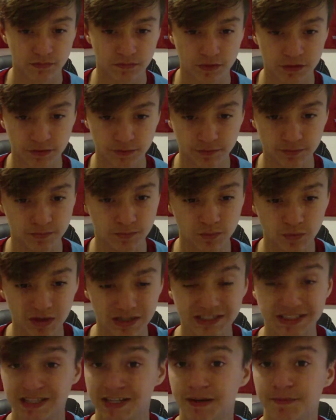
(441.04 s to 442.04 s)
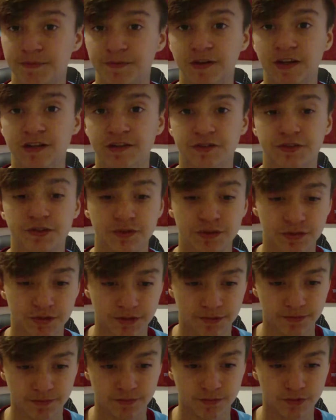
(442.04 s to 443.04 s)
some West Ham fans do
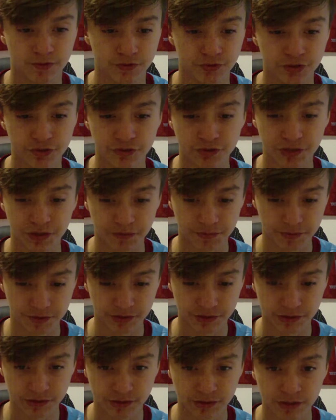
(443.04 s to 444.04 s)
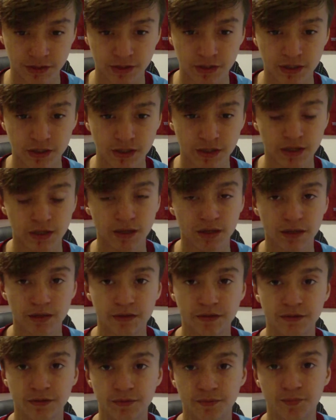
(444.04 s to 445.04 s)
it on YouTube.
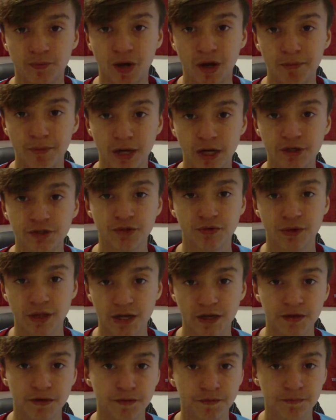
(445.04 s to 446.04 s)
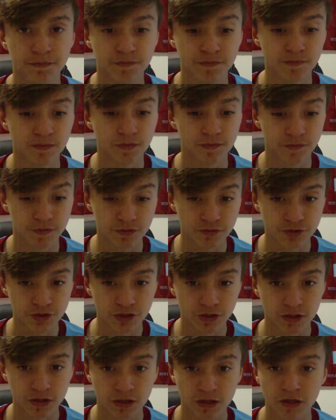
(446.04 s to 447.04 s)
So I might do that in the
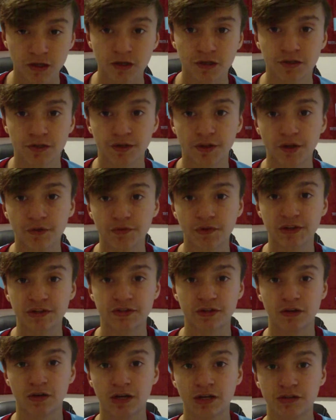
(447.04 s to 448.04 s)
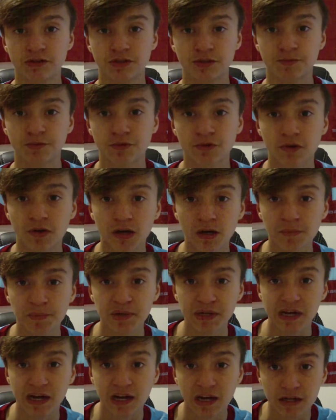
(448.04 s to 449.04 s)
future. So don't forget to like and
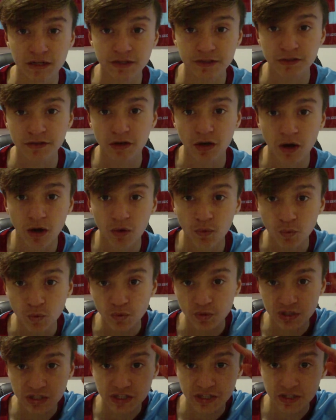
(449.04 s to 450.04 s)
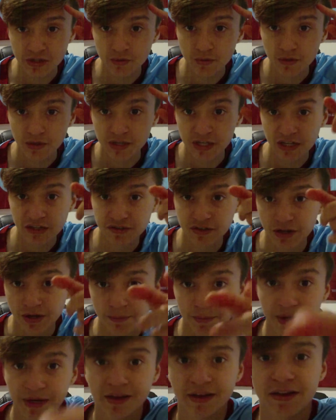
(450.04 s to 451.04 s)
subscribe, and I will see you next time.